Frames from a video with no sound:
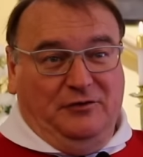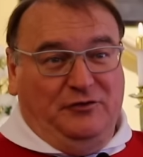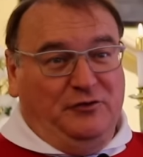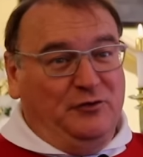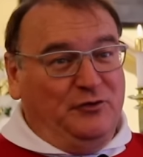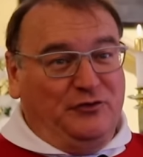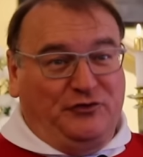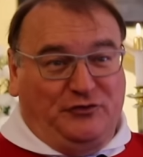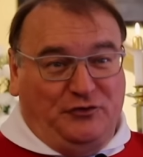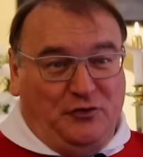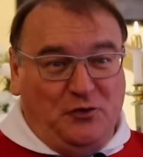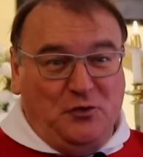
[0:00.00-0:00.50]

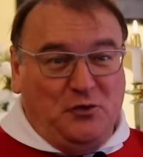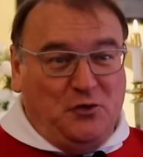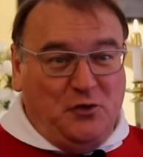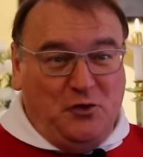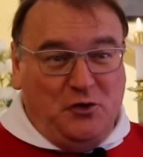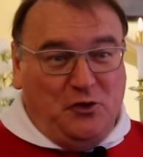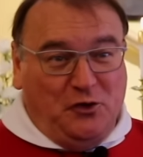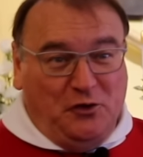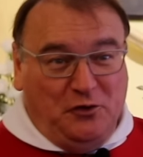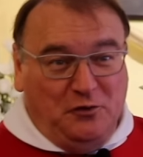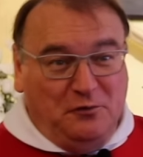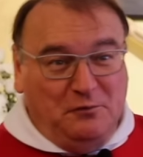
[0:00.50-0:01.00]
You're so
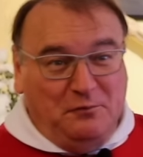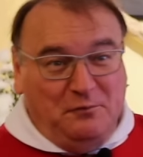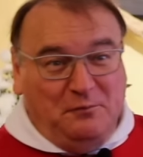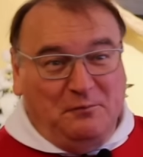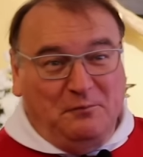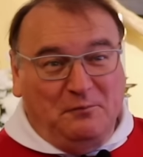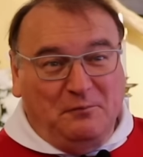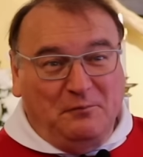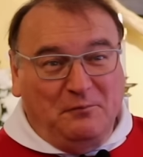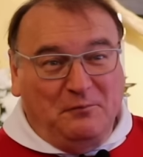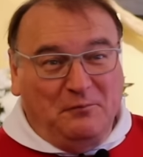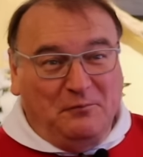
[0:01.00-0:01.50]
good.
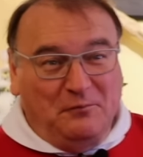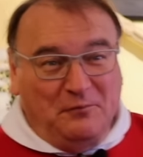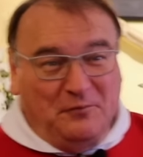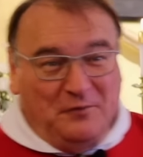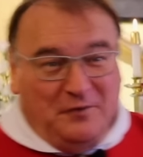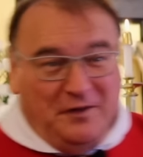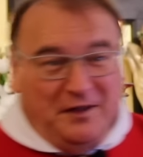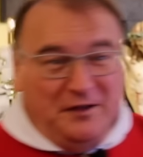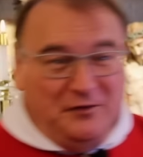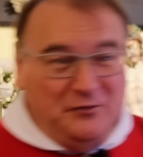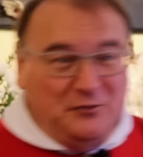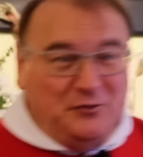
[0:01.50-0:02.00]

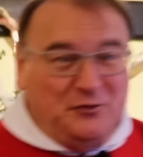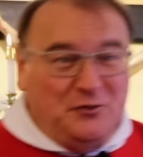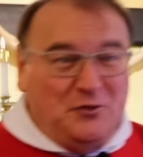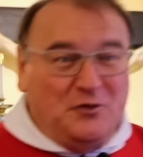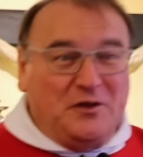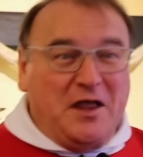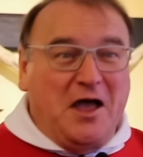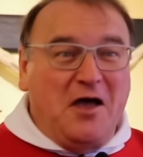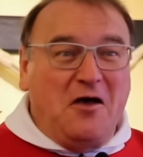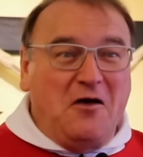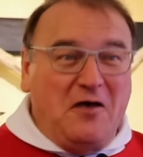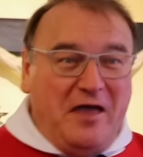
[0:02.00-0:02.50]
You know
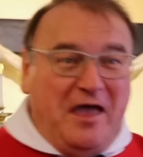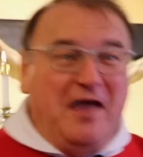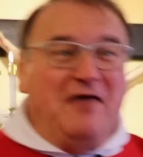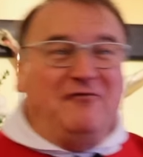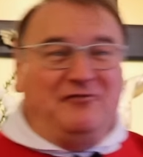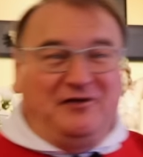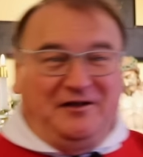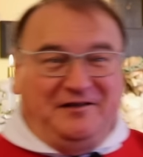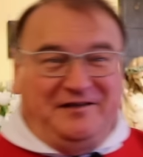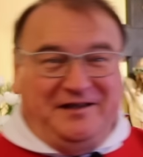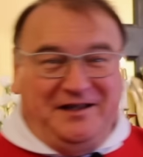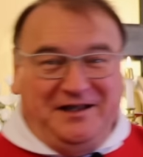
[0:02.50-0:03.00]
now
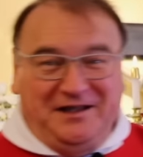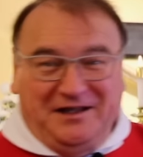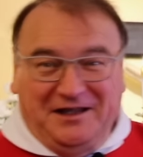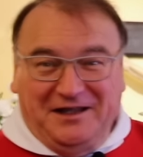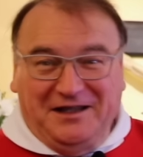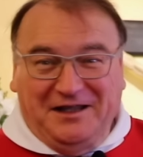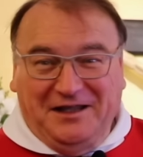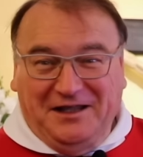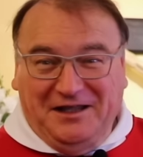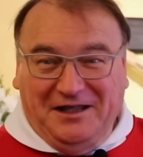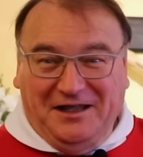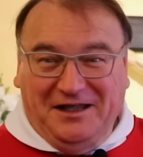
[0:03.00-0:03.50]
everything.
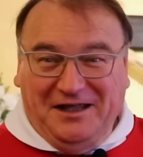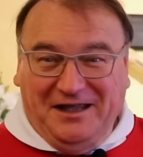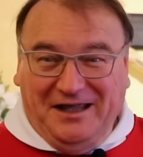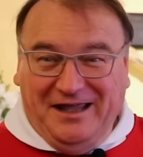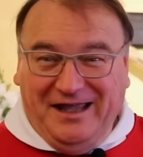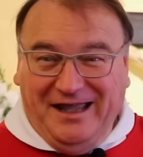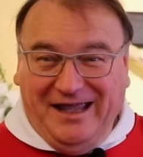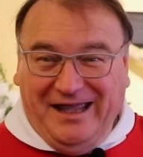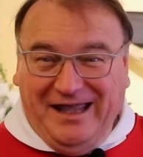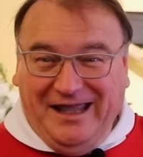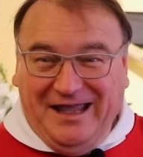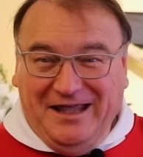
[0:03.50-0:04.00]

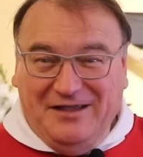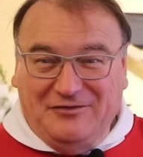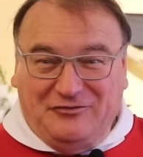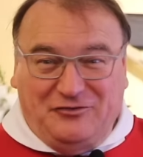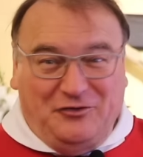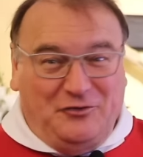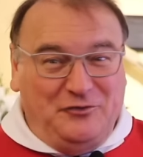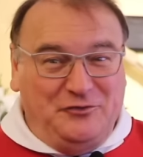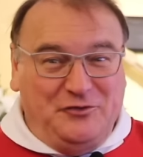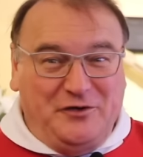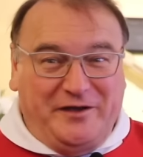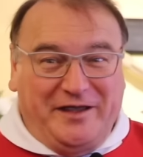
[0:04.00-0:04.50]

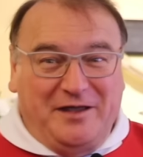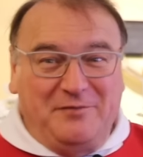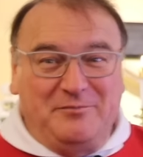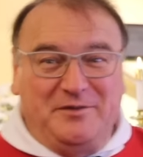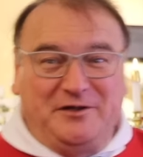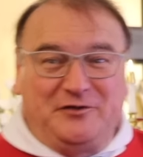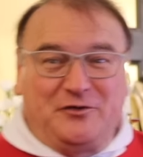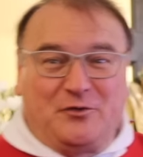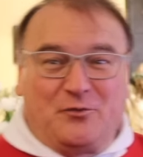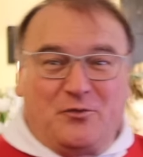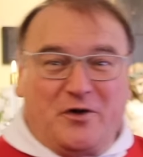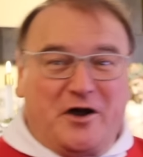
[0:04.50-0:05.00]
So you can
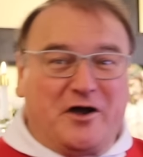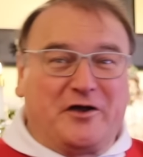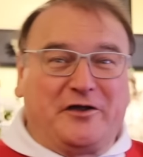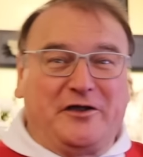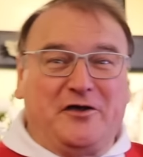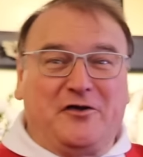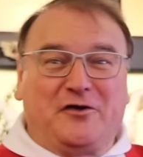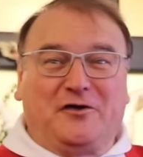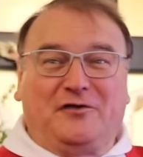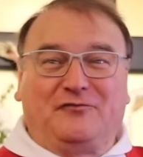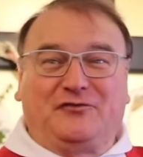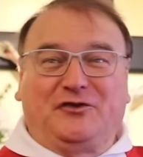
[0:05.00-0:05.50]
be the
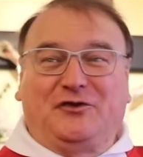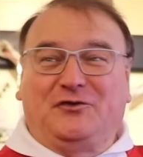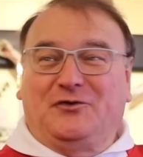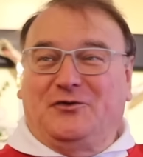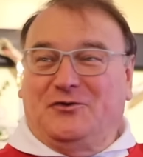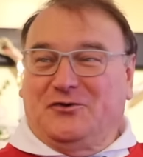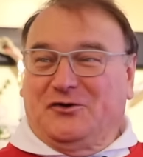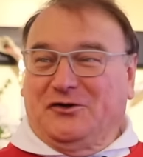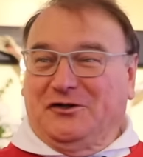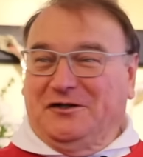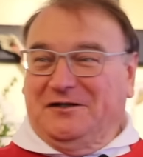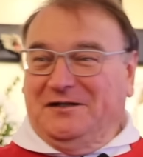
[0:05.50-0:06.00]
warrior of the
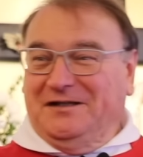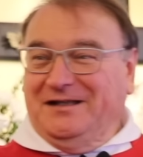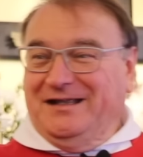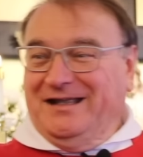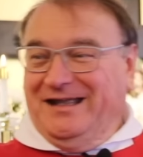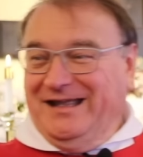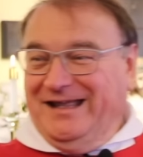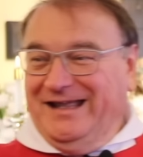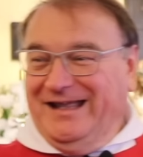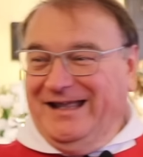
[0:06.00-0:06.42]
Lord.